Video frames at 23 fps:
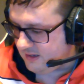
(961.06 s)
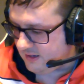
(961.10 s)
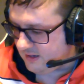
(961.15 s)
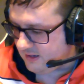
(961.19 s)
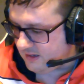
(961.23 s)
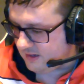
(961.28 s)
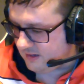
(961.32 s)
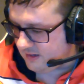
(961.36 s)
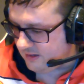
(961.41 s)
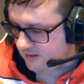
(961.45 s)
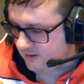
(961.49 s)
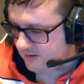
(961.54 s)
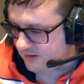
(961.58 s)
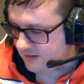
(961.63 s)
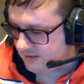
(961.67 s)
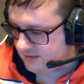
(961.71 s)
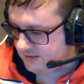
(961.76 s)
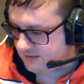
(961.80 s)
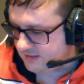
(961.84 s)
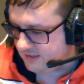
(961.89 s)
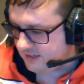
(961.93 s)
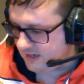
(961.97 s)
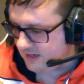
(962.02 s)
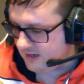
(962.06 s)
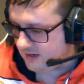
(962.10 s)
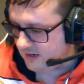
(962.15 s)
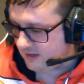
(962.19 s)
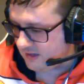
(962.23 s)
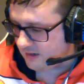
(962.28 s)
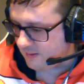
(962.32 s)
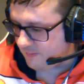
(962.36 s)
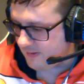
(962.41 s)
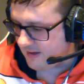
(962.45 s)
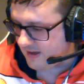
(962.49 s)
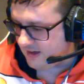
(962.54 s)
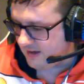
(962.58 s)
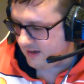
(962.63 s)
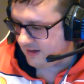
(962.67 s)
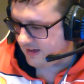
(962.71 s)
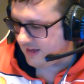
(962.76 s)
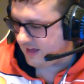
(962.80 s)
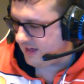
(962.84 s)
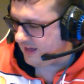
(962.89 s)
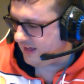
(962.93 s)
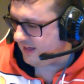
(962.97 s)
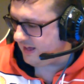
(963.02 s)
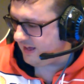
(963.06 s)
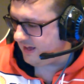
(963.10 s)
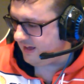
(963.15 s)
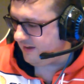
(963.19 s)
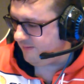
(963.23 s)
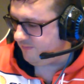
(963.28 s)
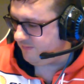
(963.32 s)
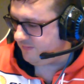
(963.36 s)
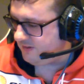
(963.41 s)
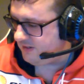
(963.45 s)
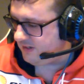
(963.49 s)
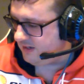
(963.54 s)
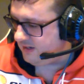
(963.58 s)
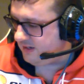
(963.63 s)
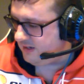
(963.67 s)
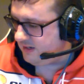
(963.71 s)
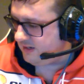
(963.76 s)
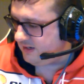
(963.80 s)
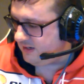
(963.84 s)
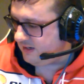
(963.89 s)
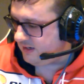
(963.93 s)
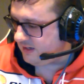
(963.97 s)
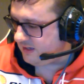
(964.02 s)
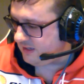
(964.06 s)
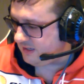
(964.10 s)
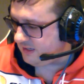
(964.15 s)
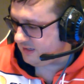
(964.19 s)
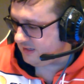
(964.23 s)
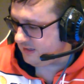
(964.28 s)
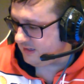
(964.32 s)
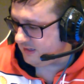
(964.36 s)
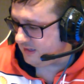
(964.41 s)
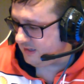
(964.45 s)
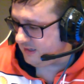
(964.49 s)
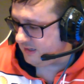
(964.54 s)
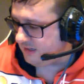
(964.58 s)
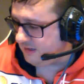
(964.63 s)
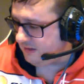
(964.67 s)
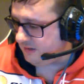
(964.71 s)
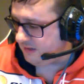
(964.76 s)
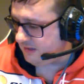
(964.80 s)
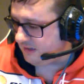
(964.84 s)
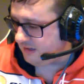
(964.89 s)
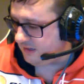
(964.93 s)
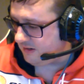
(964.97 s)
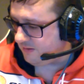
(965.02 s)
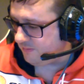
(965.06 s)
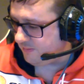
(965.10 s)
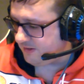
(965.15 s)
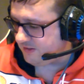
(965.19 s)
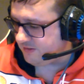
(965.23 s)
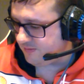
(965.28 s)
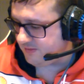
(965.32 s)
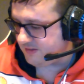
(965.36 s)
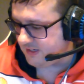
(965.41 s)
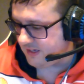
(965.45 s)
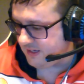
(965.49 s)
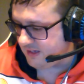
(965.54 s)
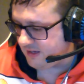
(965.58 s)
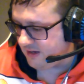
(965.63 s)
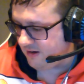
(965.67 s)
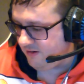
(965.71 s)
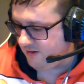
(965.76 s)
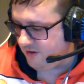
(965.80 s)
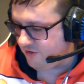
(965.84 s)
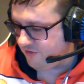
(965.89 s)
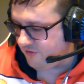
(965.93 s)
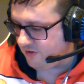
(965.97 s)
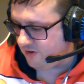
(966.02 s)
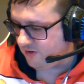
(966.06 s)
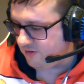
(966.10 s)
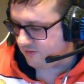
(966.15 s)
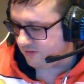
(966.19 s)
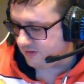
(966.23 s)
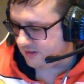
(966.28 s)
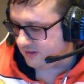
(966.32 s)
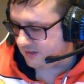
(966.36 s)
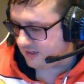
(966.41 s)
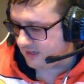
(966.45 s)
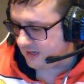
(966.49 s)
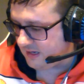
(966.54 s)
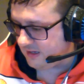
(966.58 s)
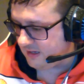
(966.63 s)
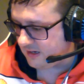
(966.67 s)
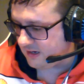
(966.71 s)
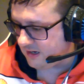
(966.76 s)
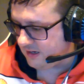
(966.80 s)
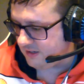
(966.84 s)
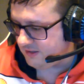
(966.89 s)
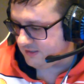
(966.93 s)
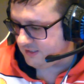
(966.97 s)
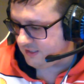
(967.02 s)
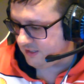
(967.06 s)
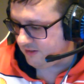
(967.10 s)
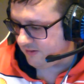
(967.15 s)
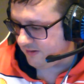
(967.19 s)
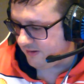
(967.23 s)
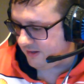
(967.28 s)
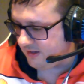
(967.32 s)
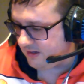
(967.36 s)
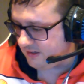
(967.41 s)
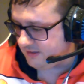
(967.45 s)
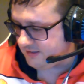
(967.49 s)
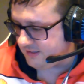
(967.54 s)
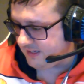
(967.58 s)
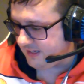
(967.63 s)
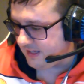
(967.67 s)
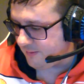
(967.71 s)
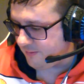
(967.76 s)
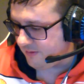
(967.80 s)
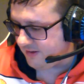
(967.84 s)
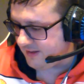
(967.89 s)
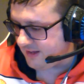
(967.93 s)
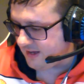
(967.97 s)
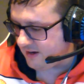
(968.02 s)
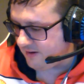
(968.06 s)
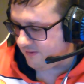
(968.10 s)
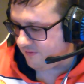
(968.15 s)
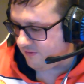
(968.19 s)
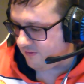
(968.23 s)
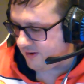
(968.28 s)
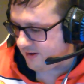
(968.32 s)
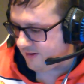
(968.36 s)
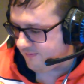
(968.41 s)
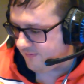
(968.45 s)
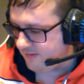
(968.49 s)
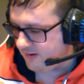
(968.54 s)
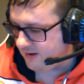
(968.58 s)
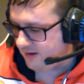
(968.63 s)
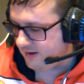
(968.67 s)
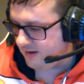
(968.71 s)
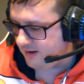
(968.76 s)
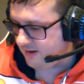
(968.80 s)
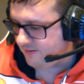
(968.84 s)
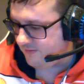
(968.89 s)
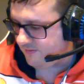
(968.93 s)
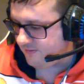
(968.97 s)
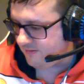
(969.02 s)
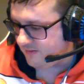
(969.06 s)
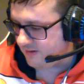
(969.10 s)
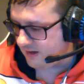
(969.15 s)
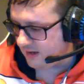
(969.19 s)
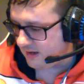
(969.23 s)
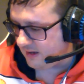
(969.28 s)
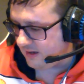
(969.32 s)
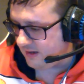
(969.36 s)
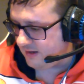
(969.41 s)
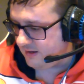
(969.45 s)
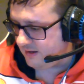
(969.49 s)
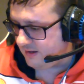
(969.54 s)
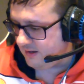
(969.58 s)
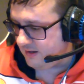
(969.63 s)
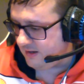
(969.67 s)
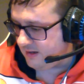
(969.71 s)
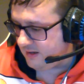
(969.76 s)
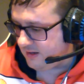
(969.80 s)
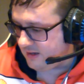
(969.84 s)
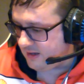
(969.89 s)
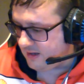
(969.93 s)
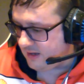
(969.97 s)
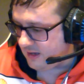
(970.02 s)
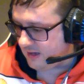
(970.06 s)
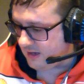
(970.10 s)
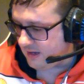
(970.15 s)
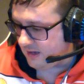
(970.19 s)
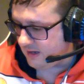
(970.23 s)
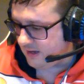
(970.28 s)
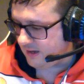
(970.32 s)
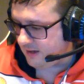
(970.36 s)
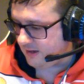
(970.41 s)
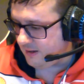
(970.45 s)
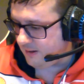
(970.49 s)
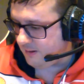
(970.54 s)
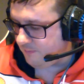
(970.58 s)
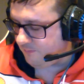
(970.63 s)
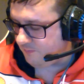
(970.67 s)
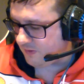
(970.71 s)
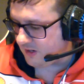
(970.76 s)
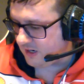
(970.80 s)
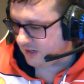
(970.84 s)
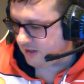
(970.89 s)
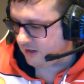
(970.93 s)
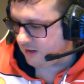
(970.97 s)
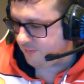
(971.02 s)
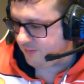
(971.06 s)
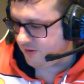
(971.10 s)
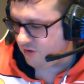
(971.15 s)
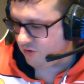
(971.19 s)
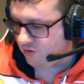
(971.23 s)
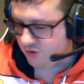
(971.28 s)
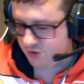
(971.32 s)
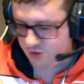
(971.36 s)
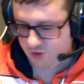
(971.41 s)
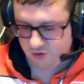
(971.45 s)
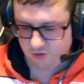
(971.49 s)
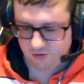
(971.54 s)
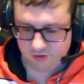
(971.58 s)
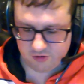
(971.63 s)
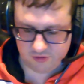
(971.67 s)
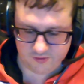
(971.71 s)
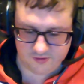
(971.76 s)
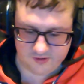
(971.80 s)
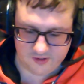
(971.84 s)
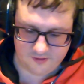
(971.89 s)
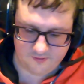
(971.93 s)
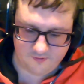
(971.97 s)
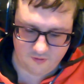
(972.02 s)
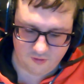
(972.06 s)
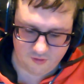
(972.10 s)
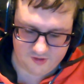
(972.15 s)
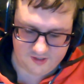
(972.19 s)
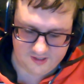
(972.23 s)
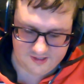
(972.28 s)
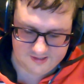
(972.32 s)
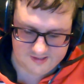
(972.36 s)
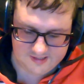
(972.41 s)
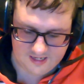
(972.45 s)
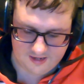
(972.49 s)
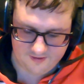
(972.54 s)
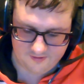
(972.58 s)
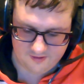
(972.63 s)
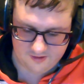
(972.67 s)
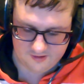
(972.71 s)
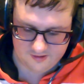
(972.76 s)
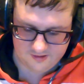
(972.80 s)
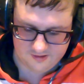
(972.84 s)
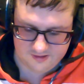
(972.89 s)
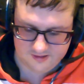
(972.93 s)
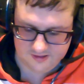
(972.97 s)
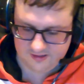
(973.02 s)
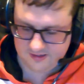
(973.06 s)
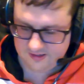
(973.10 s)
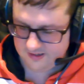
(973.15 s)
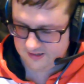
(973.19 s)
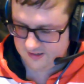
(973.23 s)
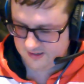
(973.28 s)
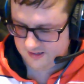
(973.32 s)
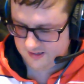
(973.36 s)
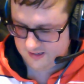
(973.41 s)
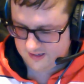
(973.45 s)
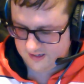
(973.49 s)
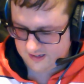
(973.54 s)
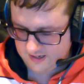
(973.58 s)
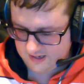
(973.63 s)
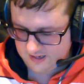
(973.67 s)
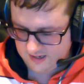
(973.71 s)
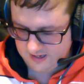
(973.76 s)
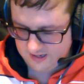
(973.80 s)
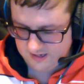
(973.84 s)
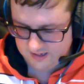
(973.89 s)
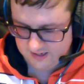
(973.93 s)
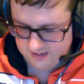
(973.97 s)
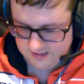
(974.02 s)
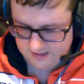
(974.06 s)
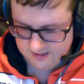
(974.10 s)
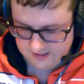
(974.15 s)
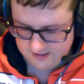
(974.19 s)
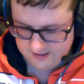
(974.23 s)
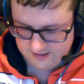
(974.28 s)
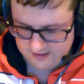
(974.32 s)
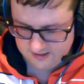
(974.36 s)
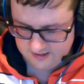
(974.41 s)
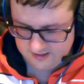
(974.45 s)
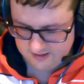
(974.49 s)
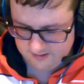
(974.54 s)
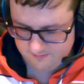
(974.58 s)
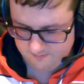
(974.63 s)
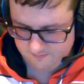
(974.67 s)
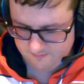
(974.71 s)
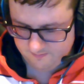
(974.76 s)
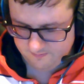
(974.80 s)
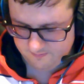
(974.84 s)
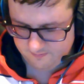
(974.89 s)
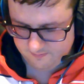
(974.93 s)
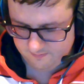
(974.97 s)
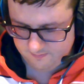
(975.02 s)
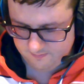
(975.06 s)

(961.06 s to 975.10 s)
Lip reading: look and see, and I bet I'll get there'll be someone saying no, you're wrong, and I can't see them on Now 45. I know Pure Shores was on 47. Well,